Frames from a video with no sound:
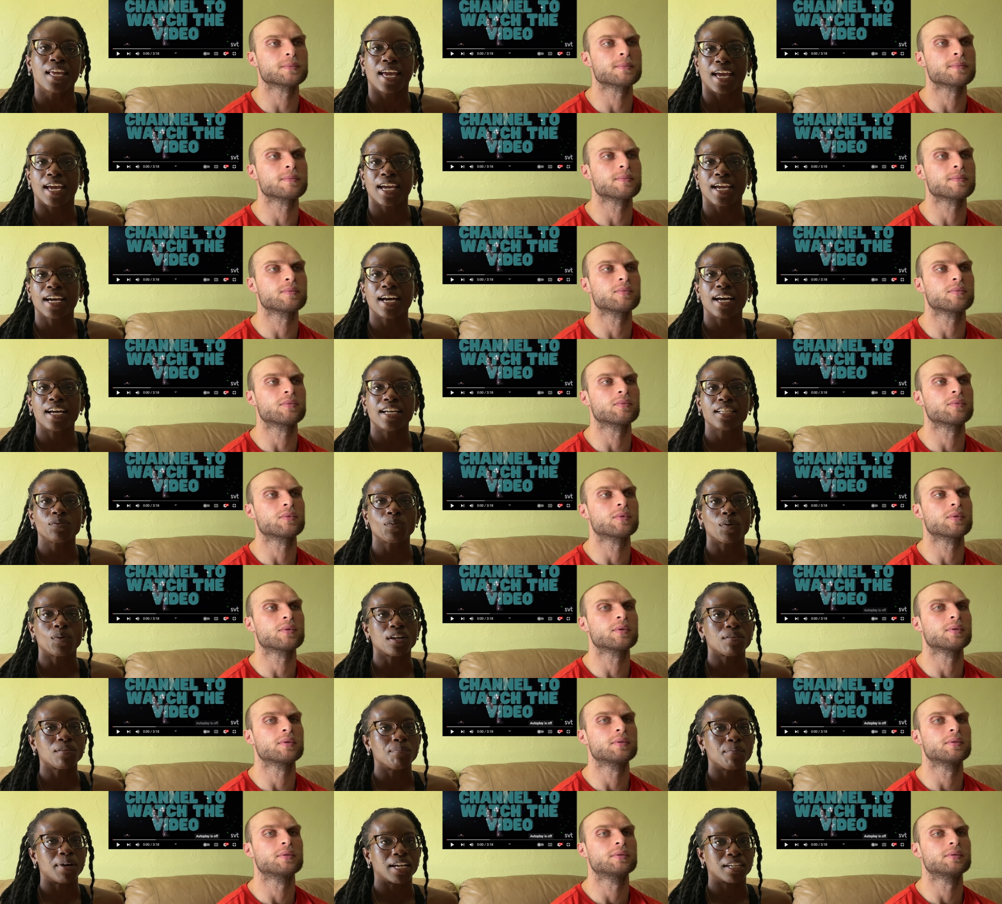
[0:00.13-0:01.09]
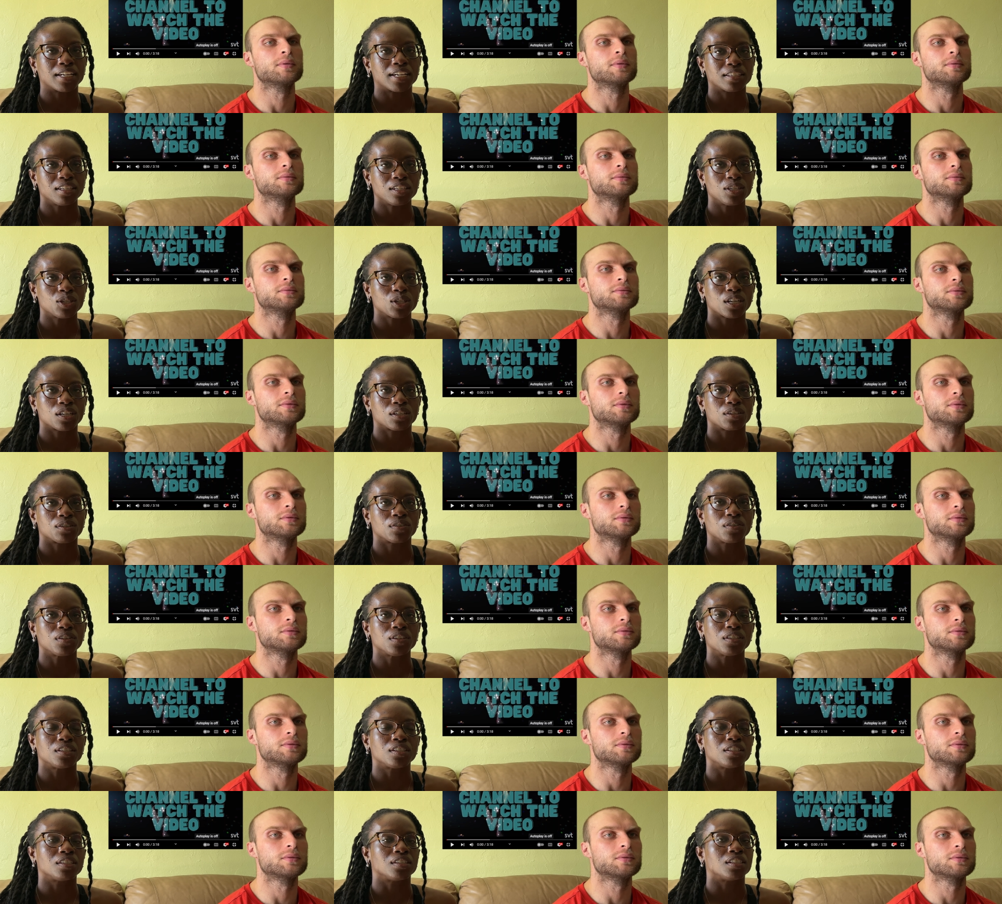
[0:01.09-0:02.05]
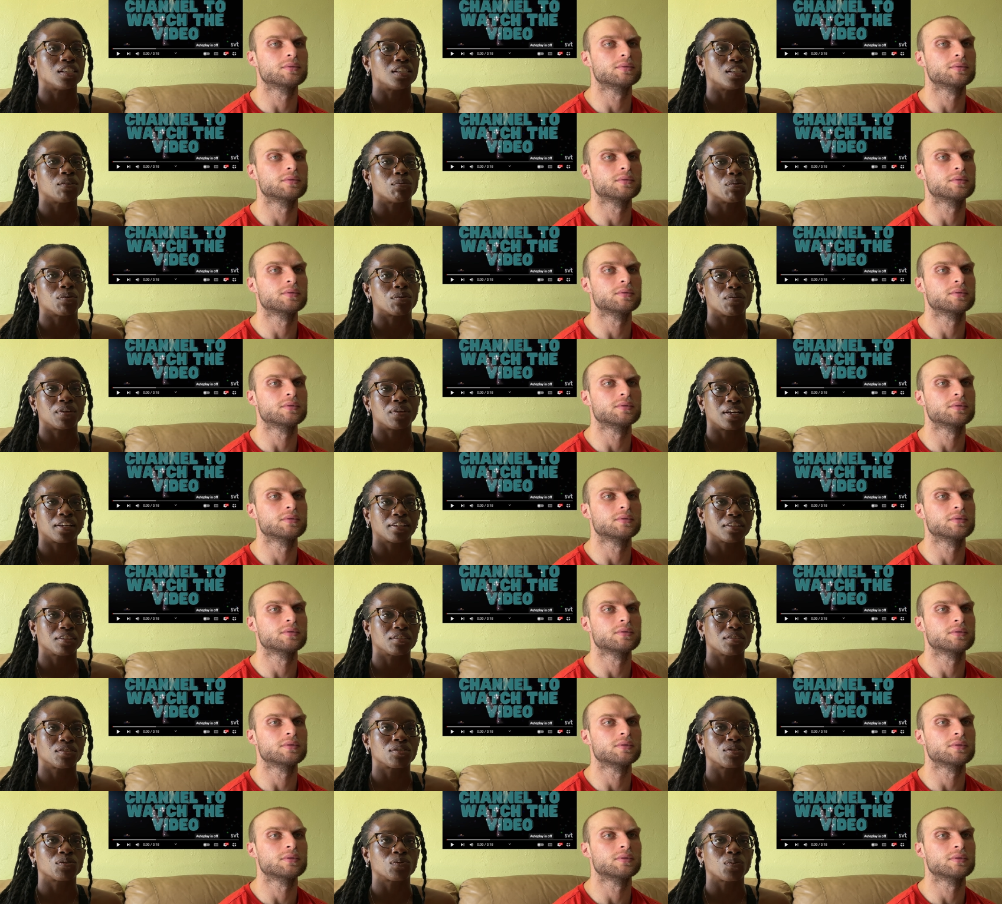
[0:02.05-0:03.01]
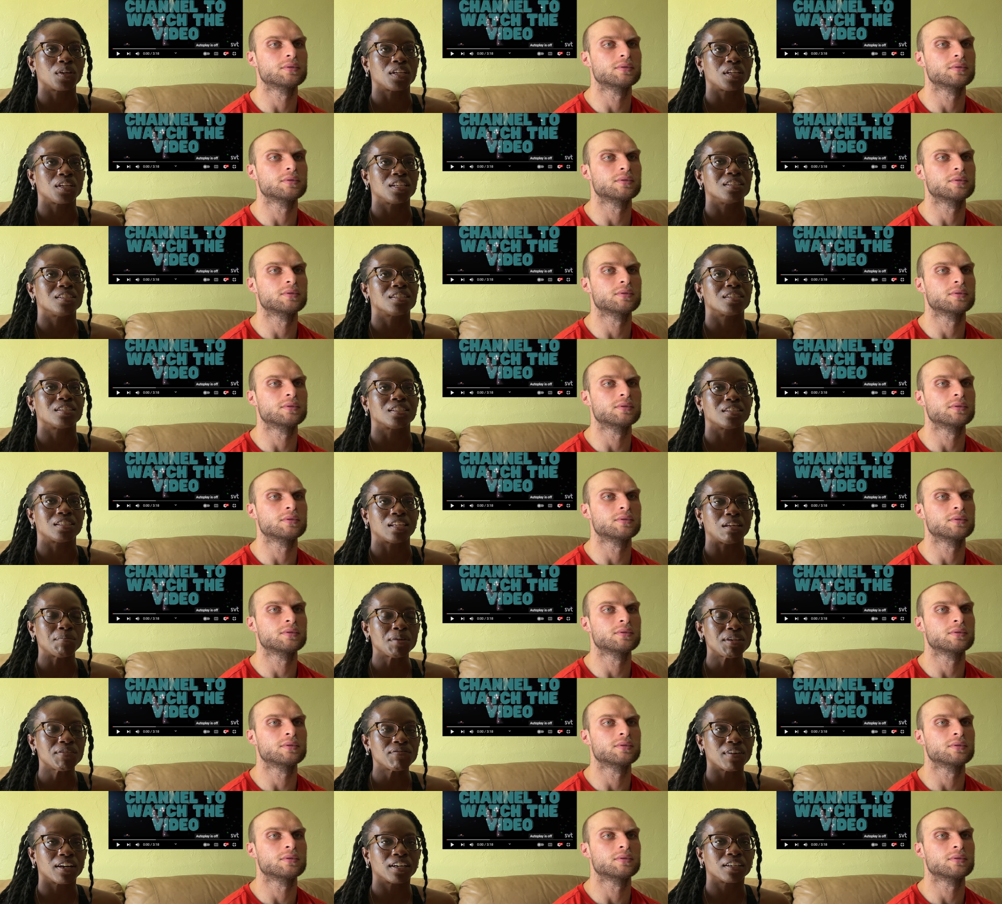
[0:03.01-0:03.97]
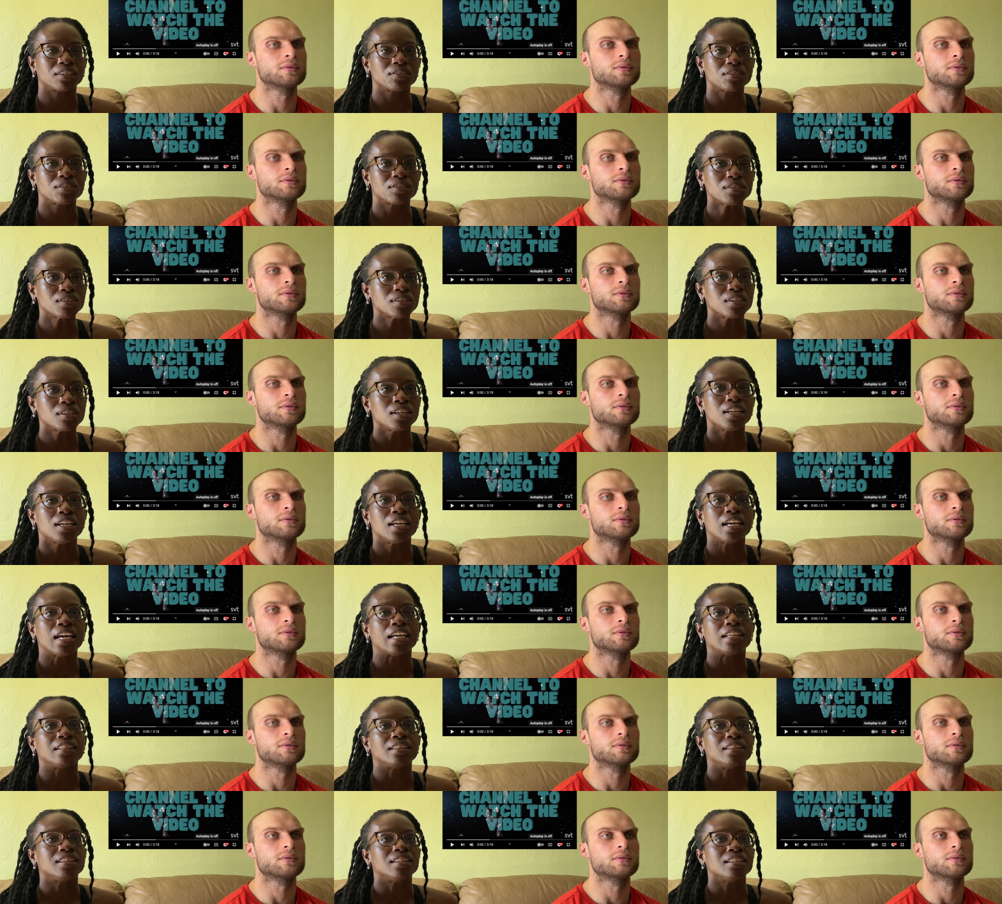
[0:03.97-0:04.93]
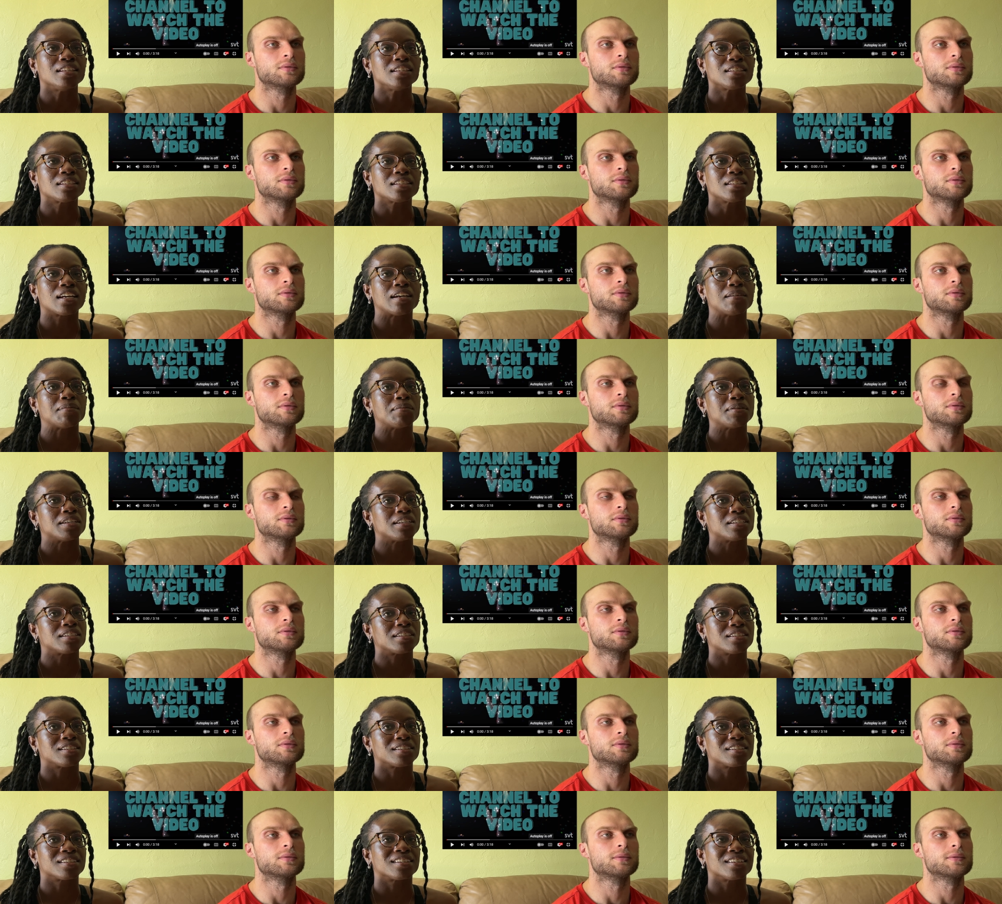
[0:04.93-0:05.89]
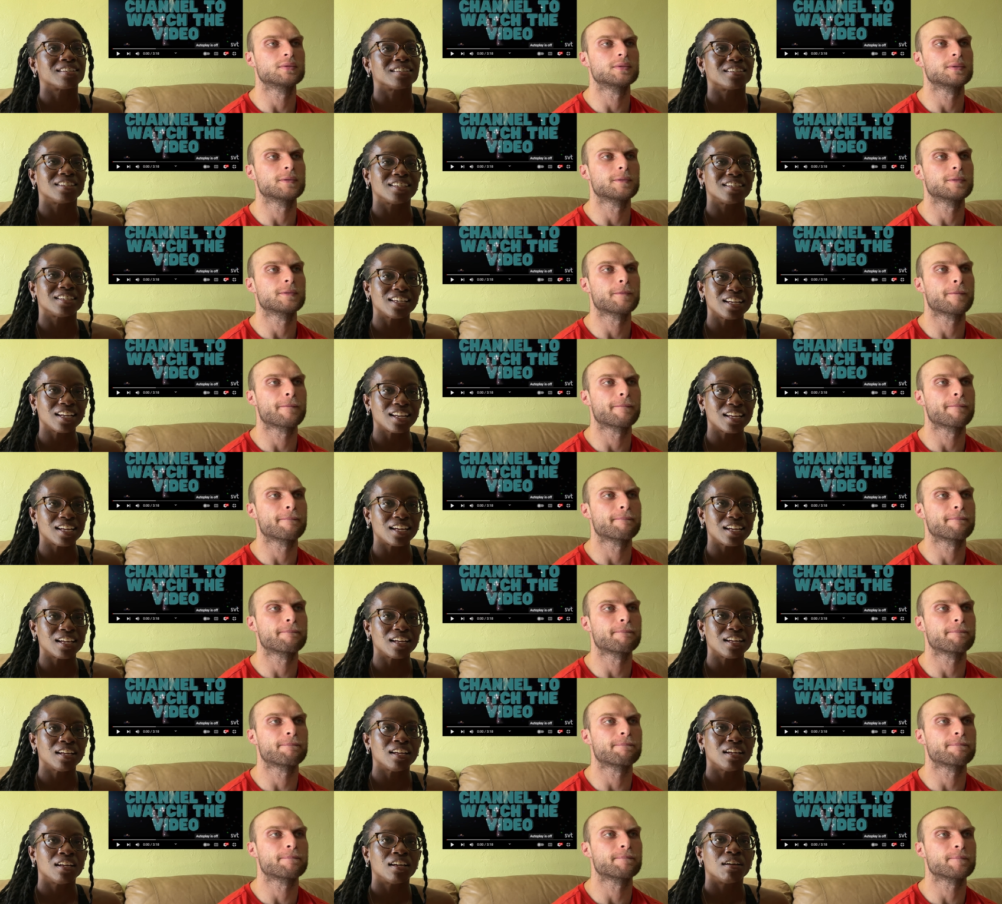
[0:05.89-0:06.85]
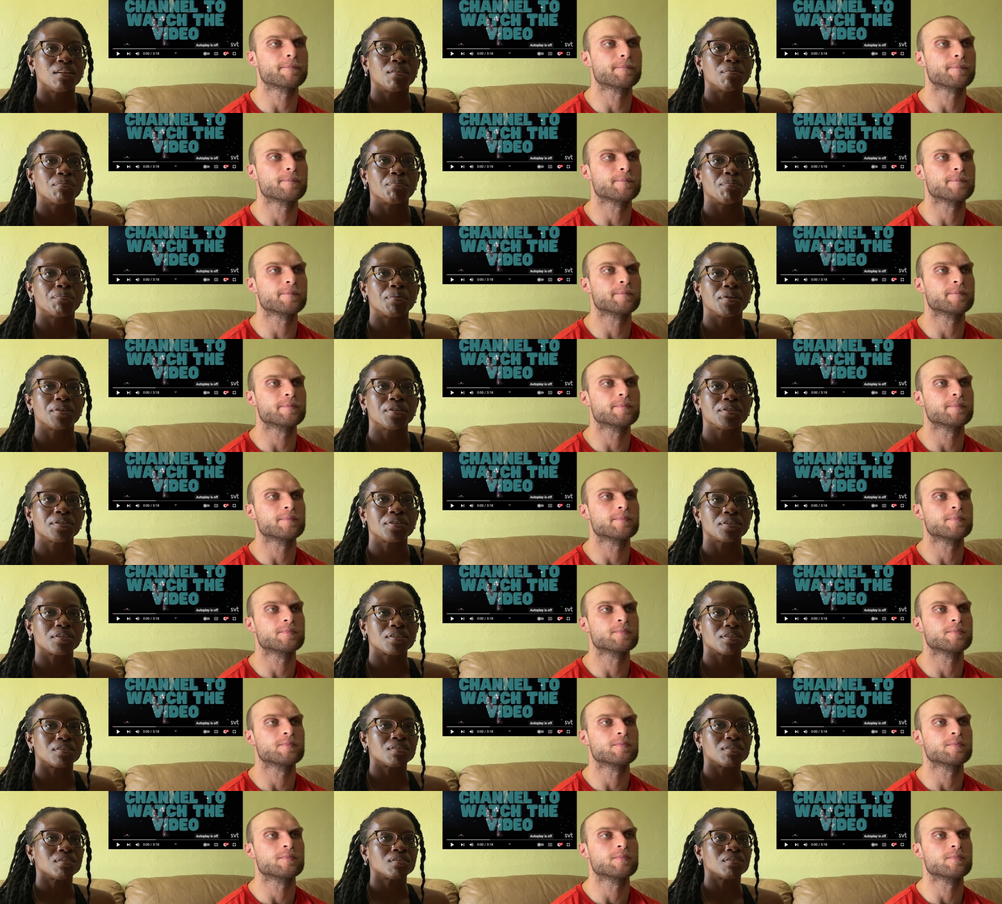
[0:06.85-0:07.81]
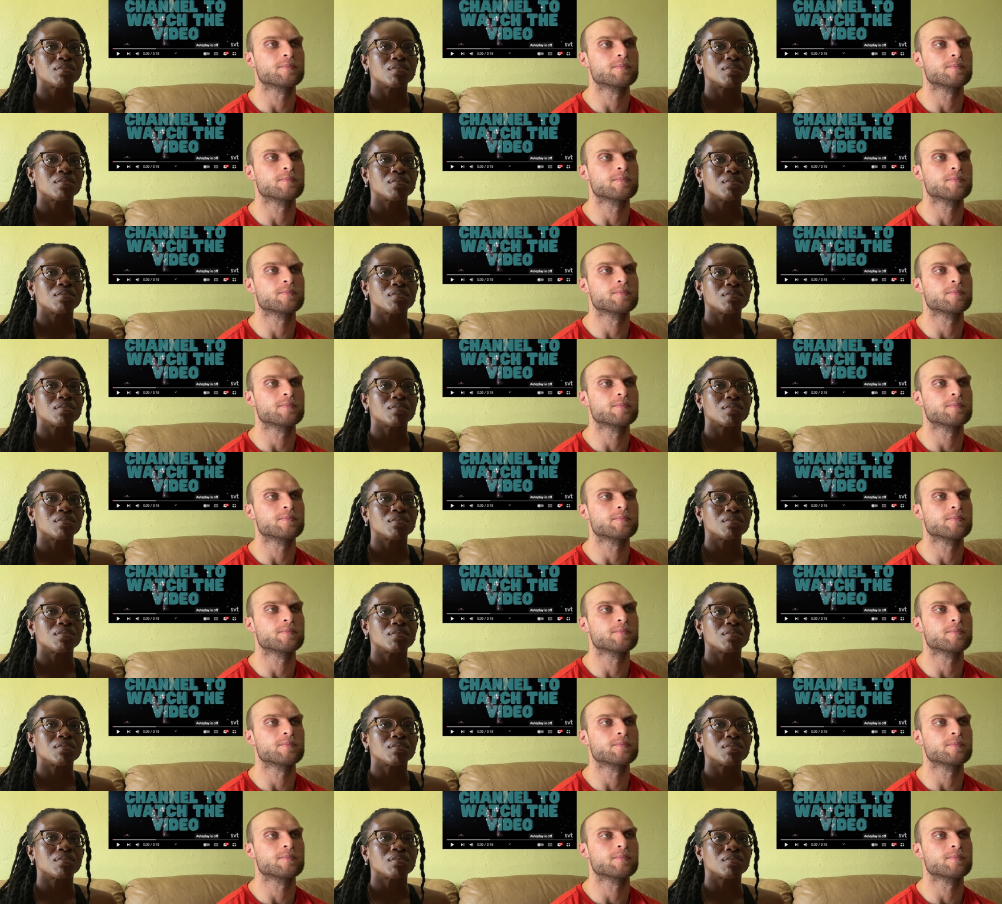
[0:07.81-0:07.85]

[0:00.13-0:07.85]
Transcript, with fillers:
Speaker 1: Hey guys, welcome back to the channel and today we're reacting to Sweden's semifinals and this time it's to Gunilla Persson